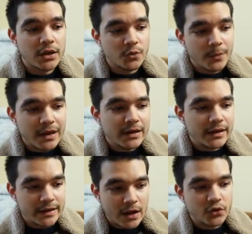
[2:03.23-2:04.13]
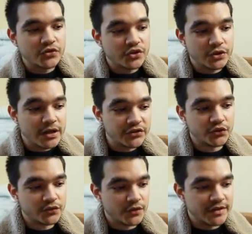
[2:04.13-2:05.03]
you might encounter certain
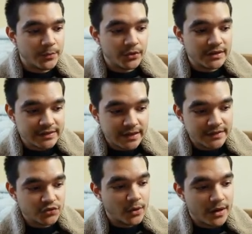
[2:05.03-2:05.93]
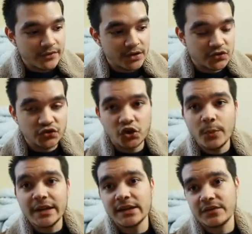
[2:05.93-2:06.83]
issues. For example, in this case, you have so
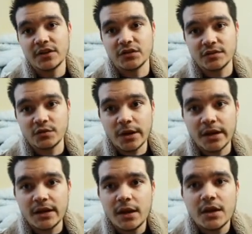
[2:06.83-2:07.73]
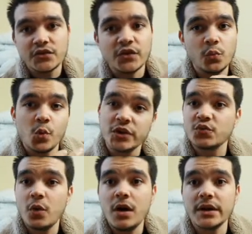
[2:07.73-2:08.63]
many definitions, right? So which
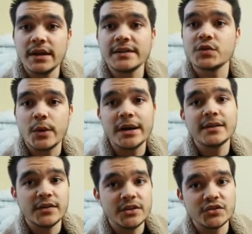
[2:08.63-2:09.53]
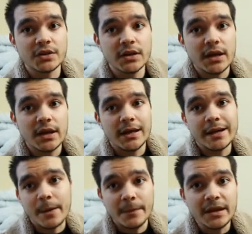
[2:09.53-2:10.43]
one is the right definition in
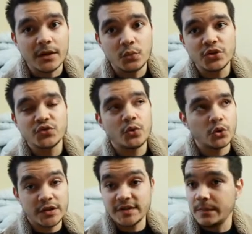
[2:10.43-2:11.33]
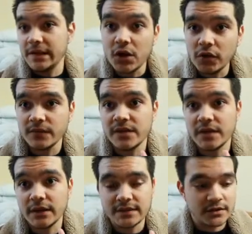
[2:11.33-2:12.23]
Amiya? Or does it mean all of the
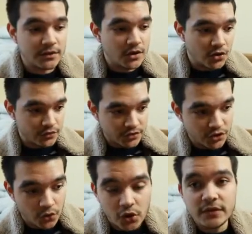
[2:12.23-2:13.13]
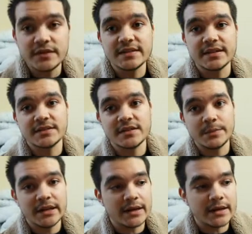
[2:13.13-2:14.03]
things? All of these things, does it
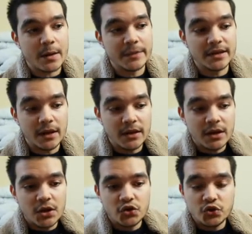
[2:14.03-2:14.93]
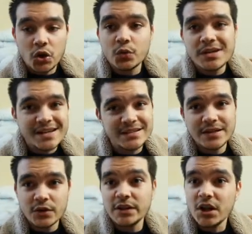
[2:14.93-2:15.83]
mean it in Amiya? You don't
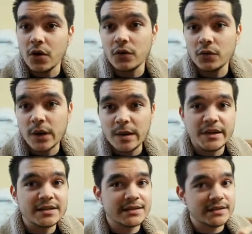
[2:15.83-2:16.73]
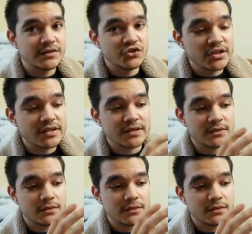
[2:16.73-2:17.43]
necessarily know, right? Because this is just